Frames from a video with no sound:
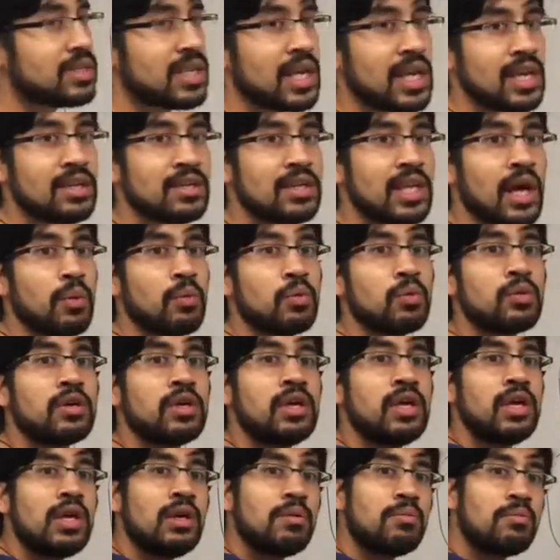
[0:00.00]
stage that will
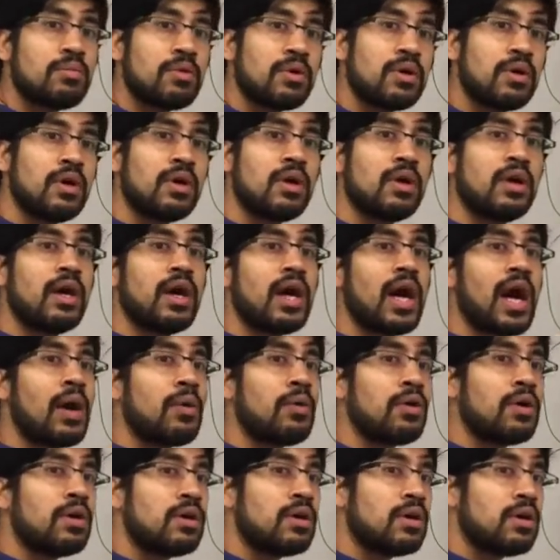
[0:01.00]
keep
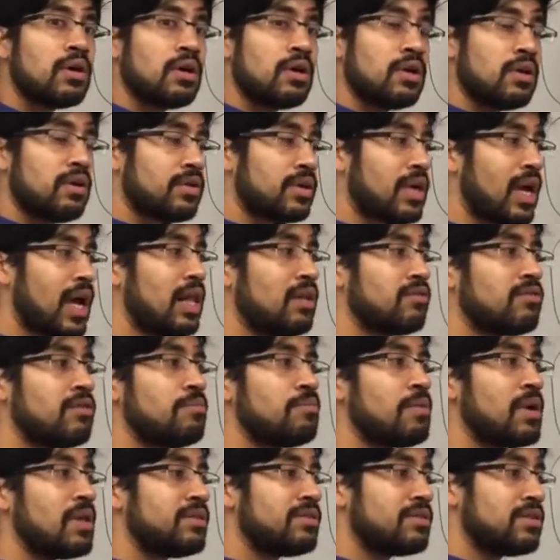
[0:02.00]
our
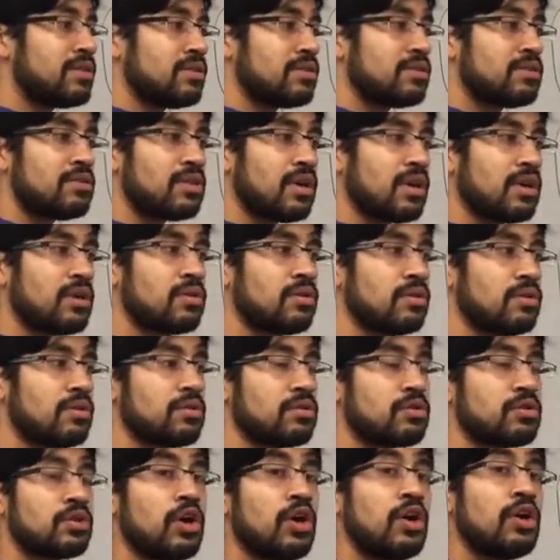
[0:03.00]
Calvin-Benson cycle
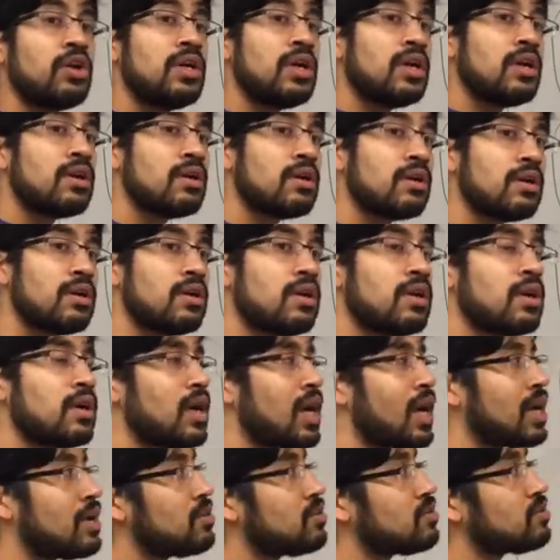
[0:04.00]
turning,
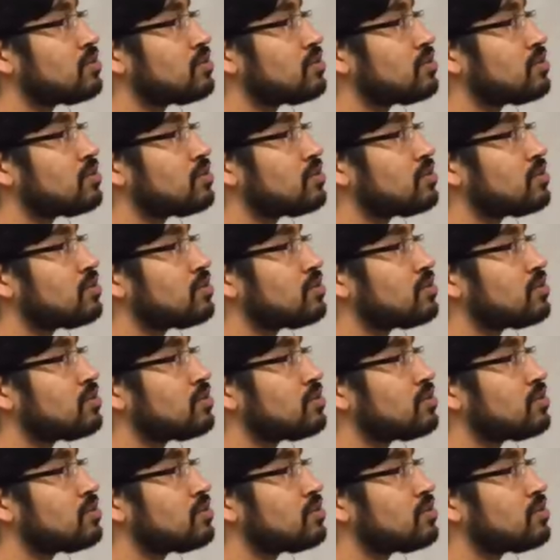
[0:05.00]
and